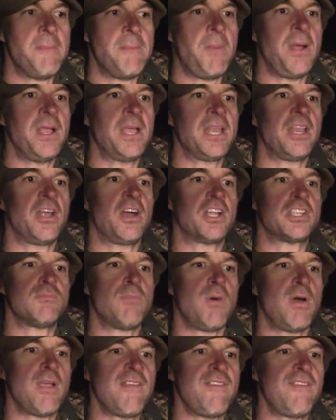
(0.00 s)
By and large,
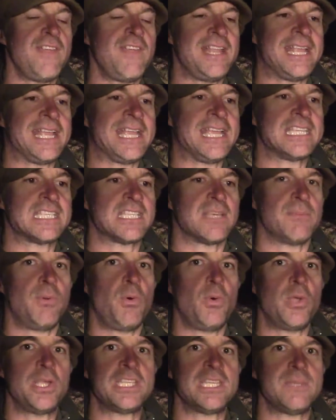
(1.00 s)
my feeling is that
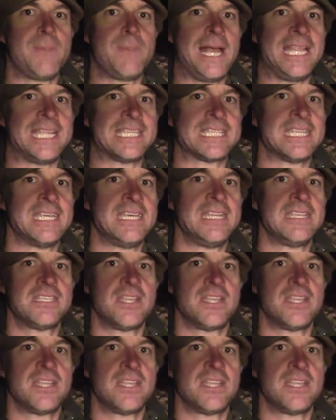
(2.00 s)
pointed pellets